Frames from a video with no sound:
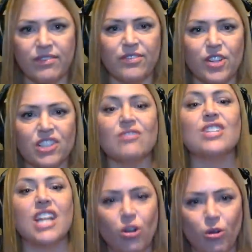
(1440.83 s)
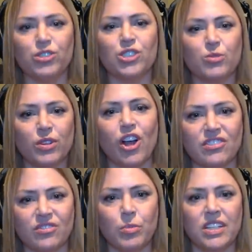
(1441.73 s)
we have lots of stakeholders with
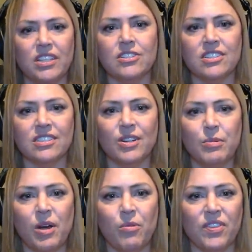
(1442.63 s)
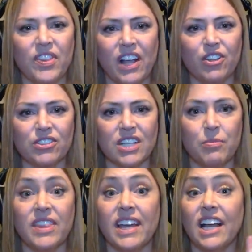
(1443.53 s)
lots of opinions about what that looks
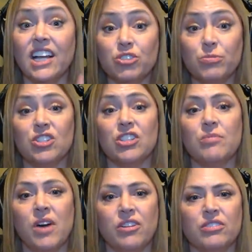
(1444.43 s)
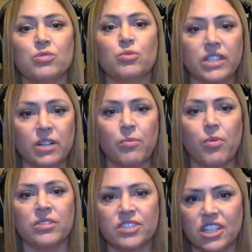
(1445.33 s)
like, but that attribution model is really
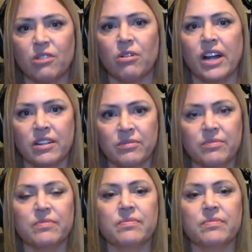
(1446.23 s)
important to get right.